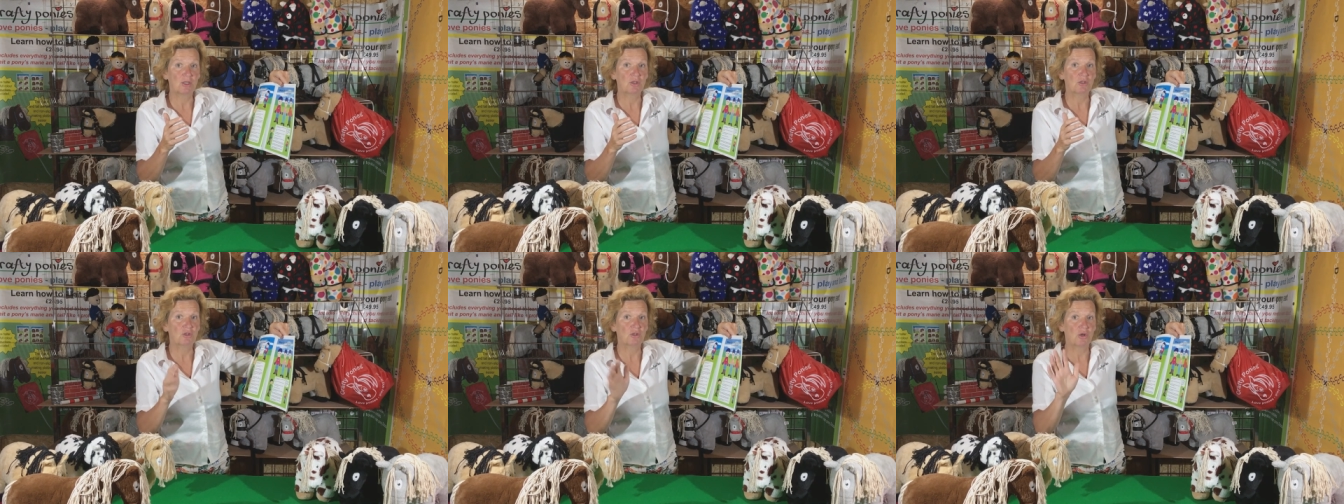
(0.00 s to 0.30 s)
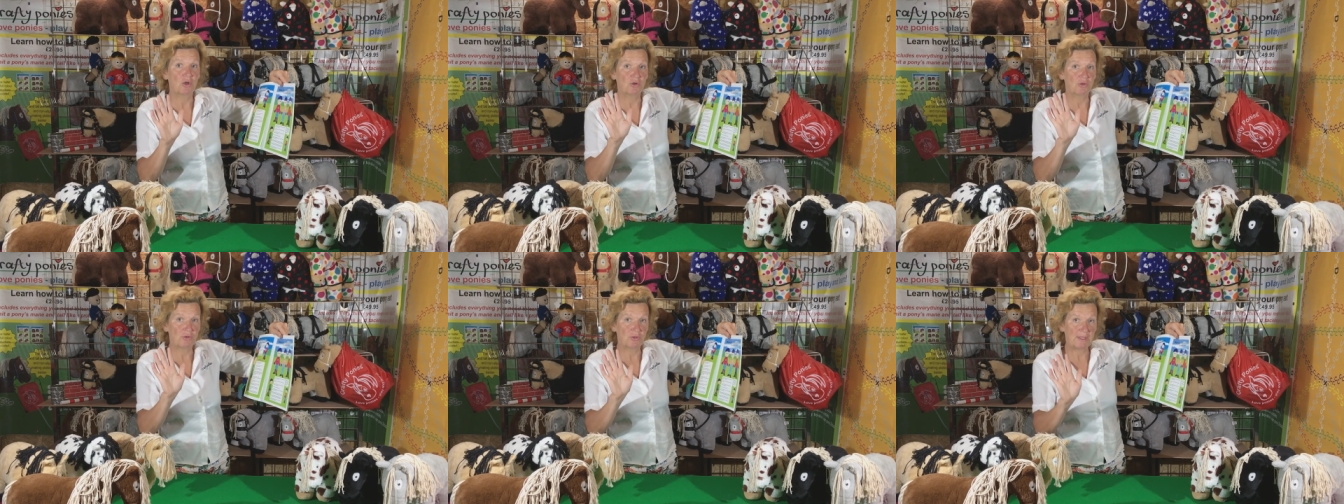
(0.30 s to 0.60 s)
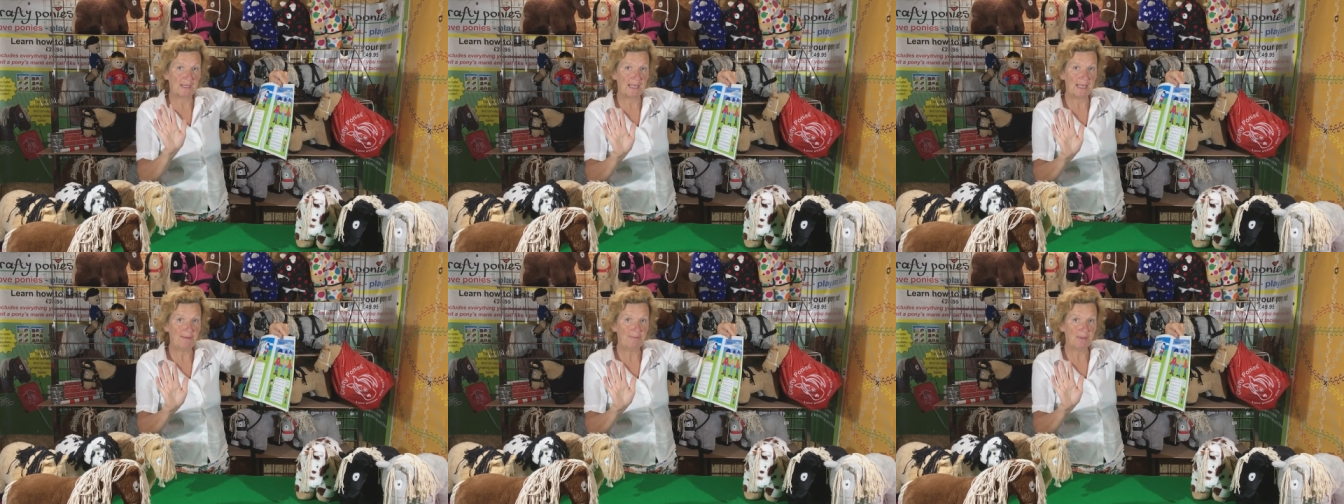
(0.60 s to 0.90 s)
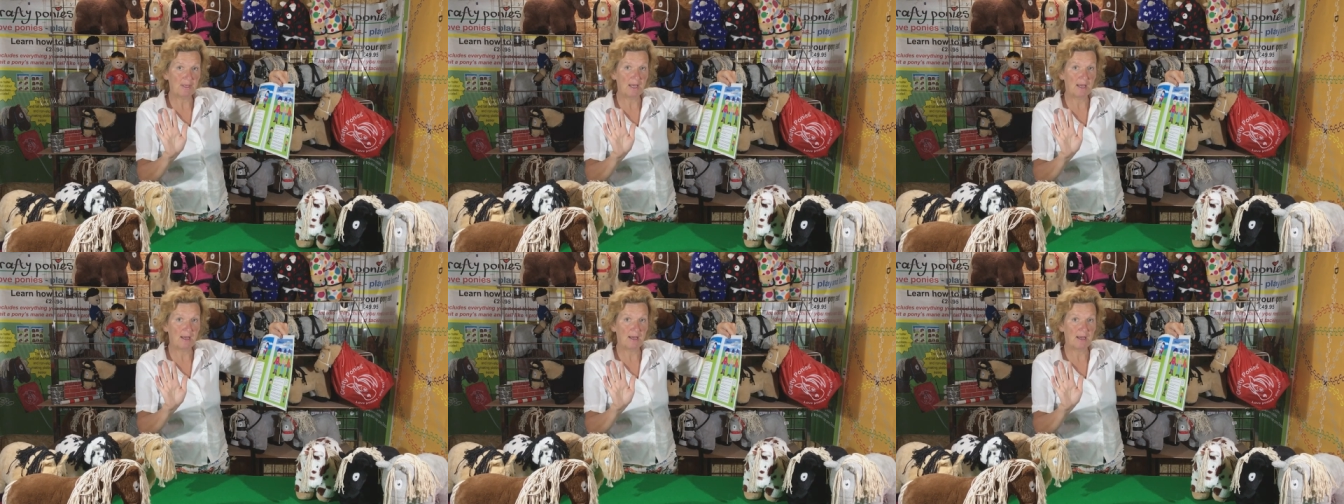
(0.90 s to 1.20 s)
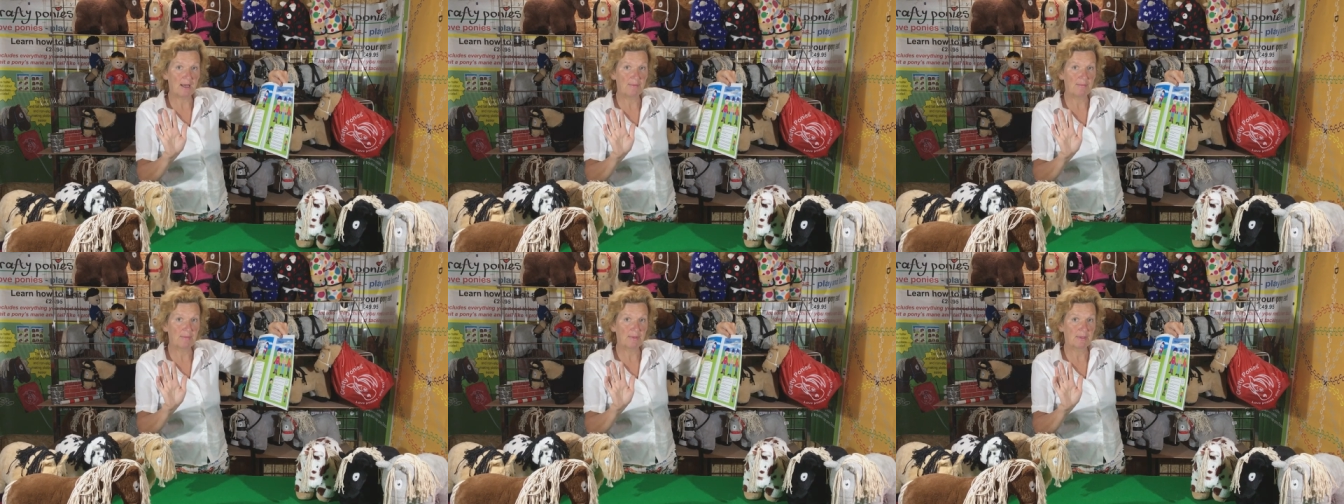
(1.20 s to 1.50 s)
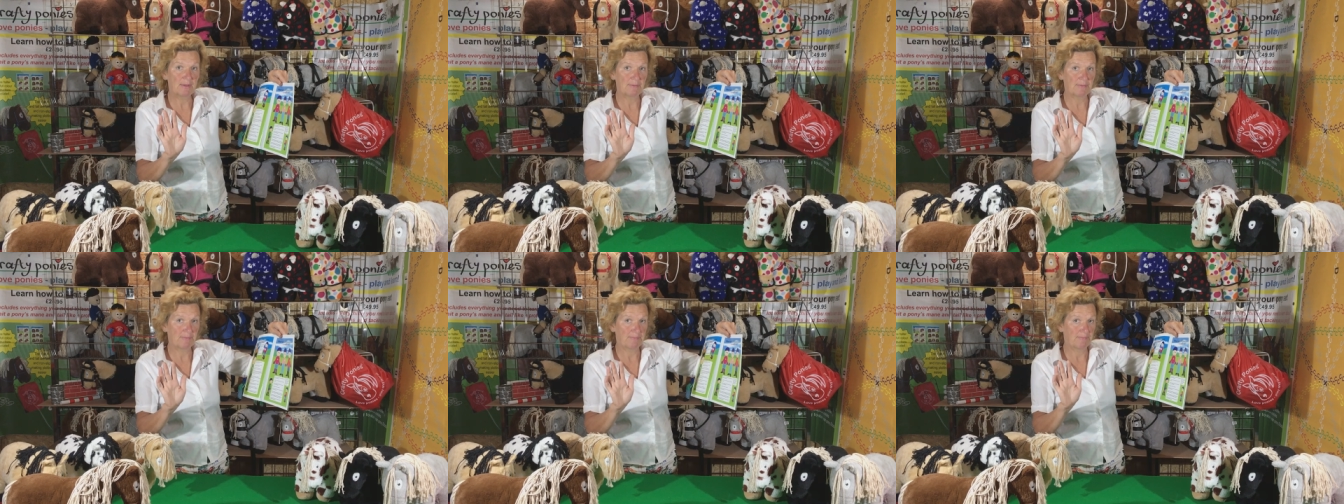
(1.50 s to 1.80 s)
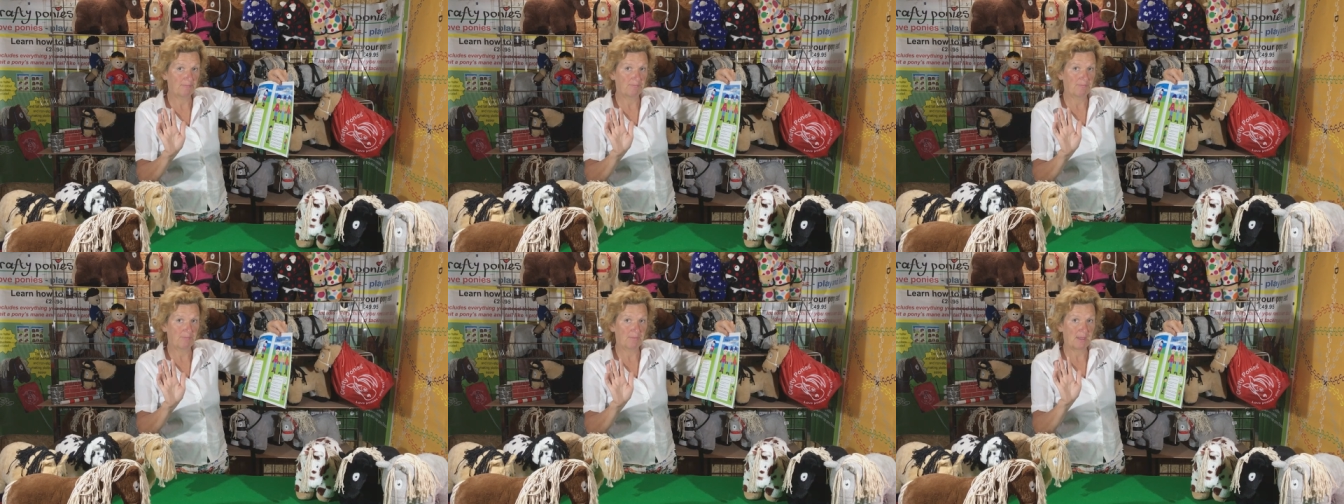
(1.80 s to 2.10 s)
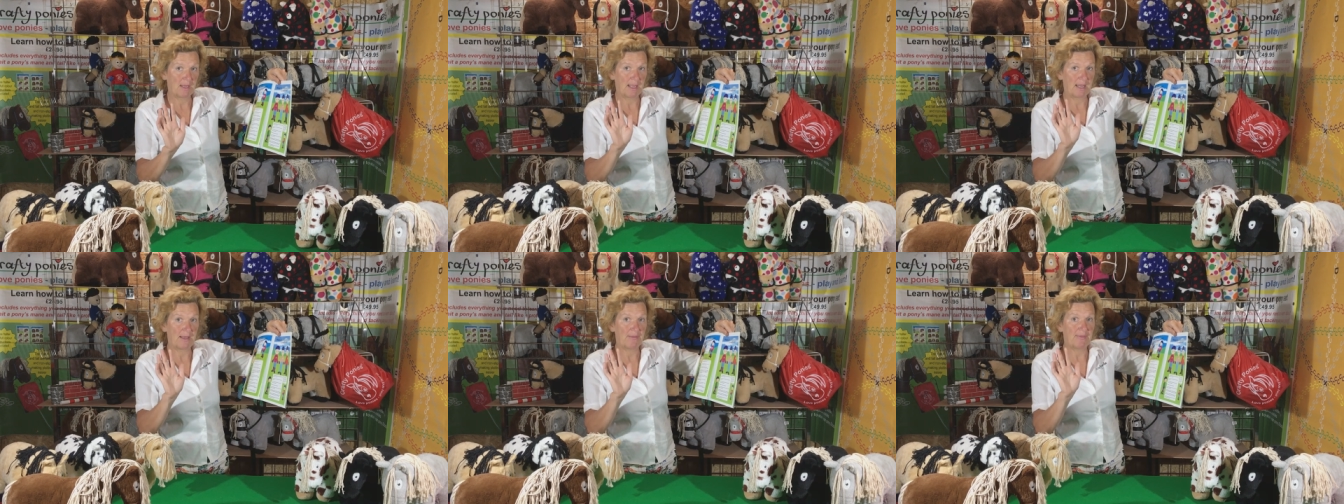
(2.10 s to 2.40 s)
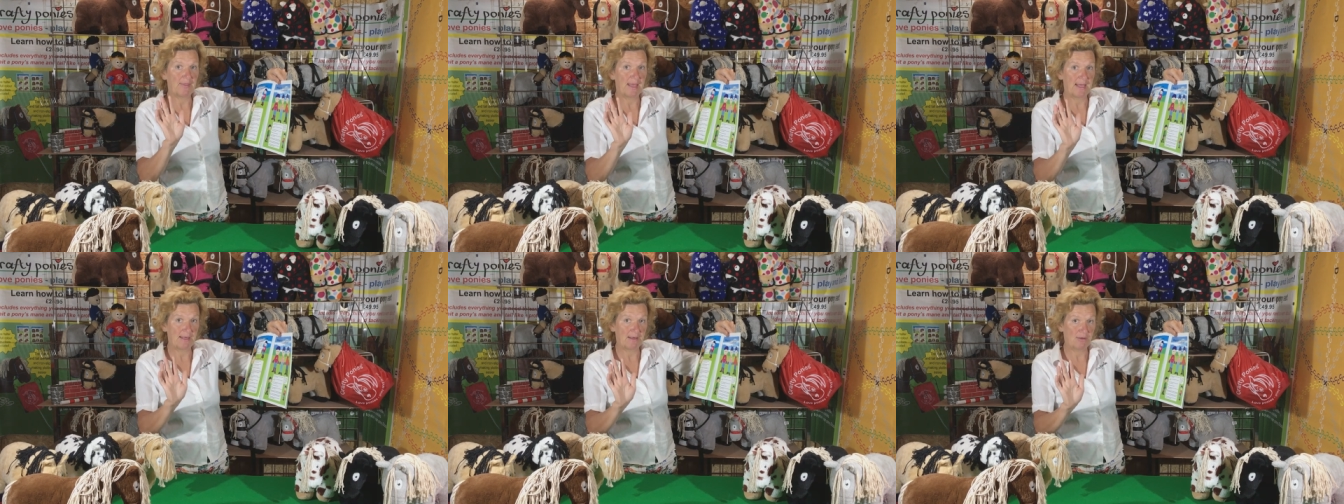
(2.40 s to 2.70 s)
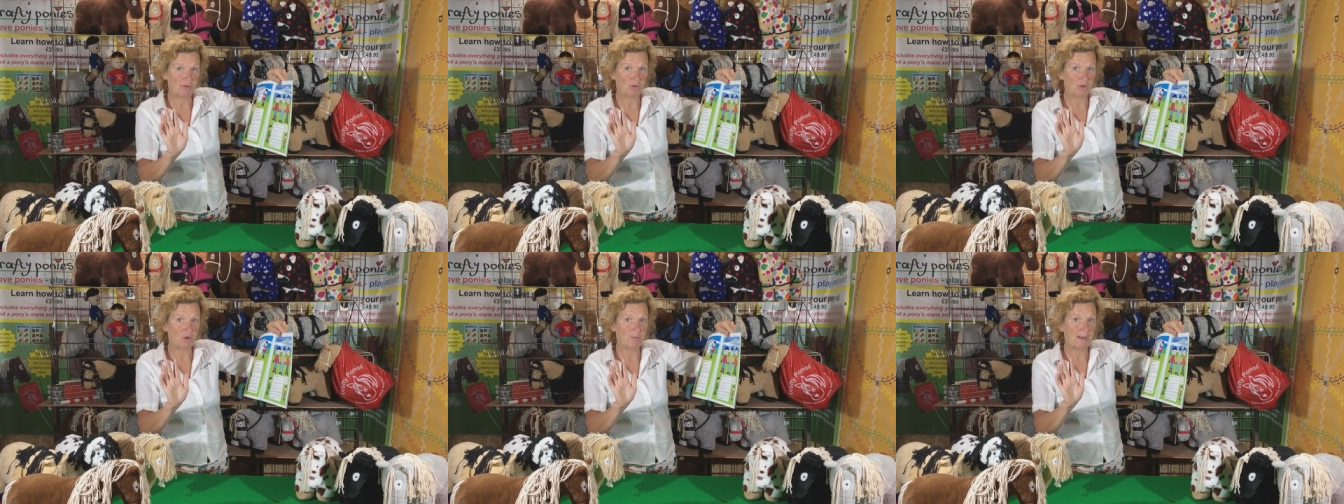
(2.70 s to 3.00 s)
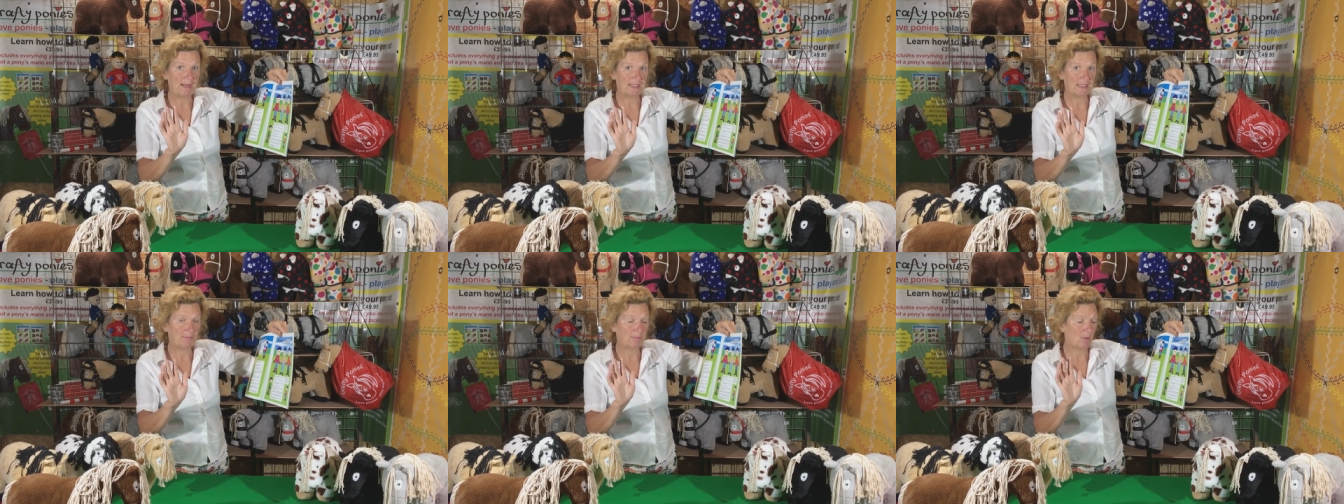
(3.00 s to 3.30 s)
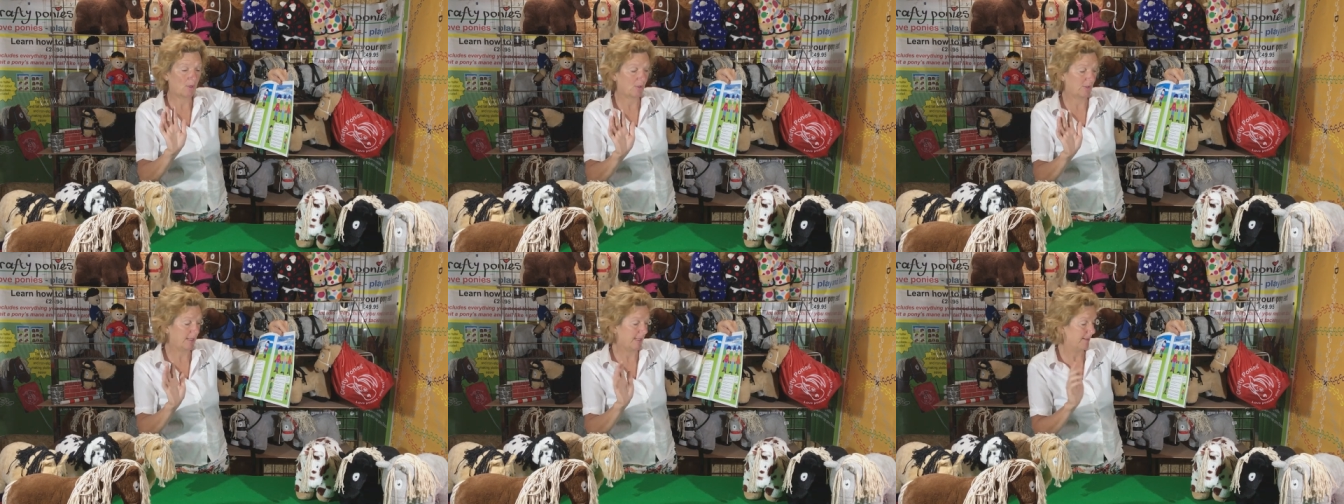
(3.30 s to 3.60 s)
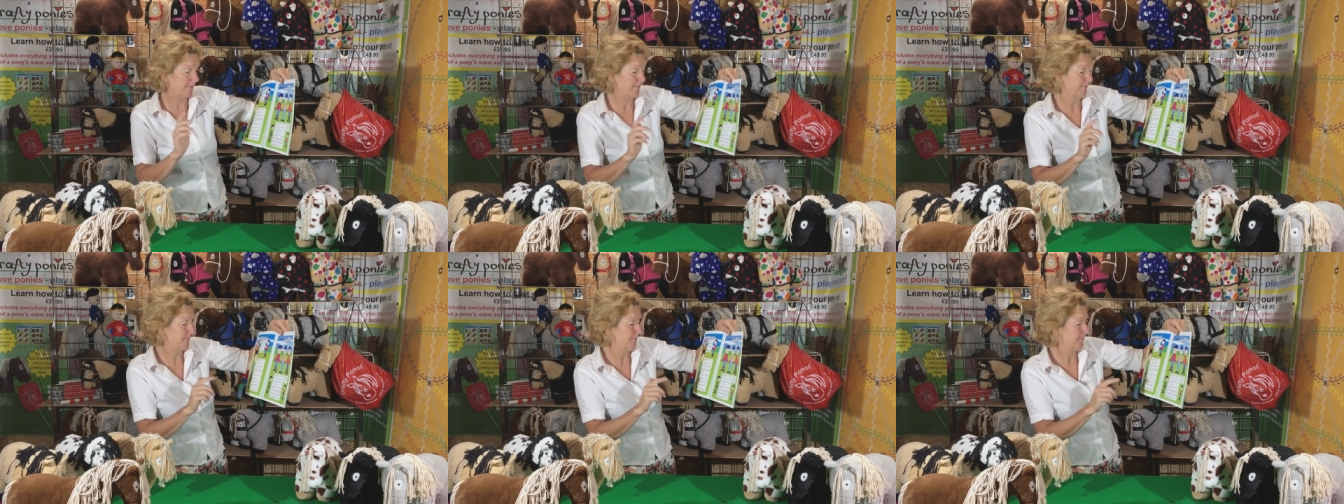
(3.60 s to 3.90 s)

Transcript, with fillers: So just keep calm and then go back to your pony.